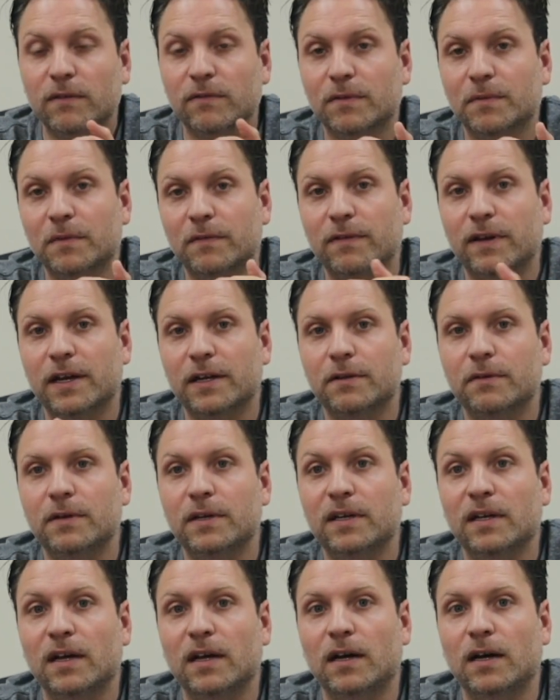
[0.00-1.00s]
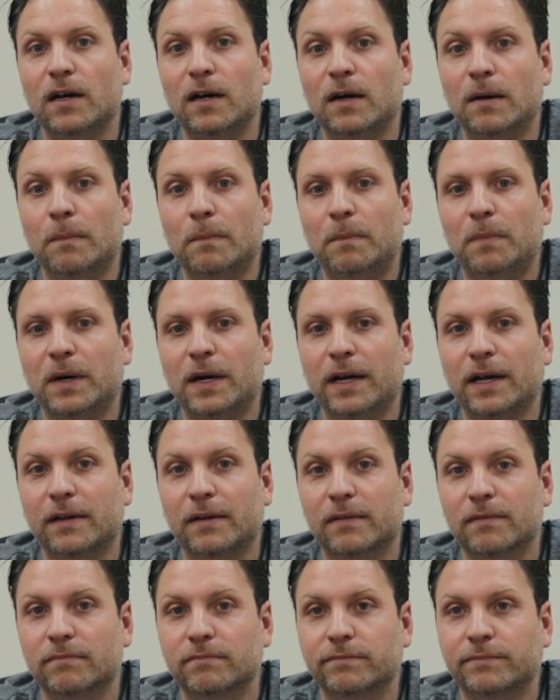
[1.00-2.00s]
from the factory, but